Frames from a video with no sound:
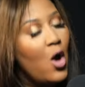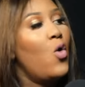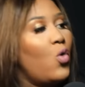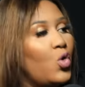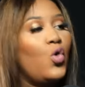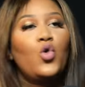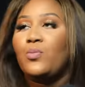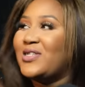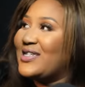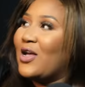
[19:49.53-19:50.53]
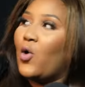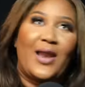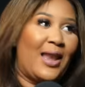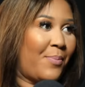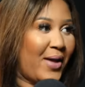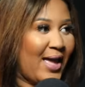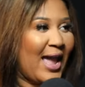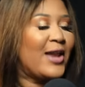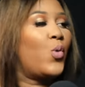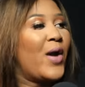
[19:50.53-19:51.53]
unkulunkulu mthatha khona laphaya,
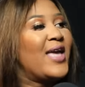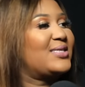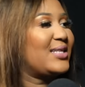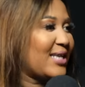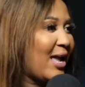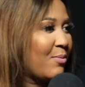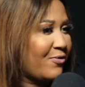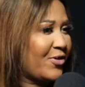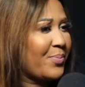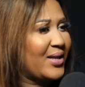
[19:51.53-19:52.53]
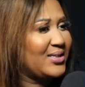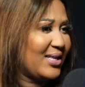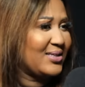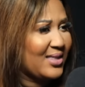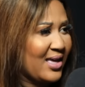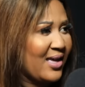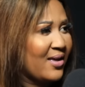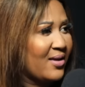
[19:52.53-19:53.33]
and where is the time of repentance there?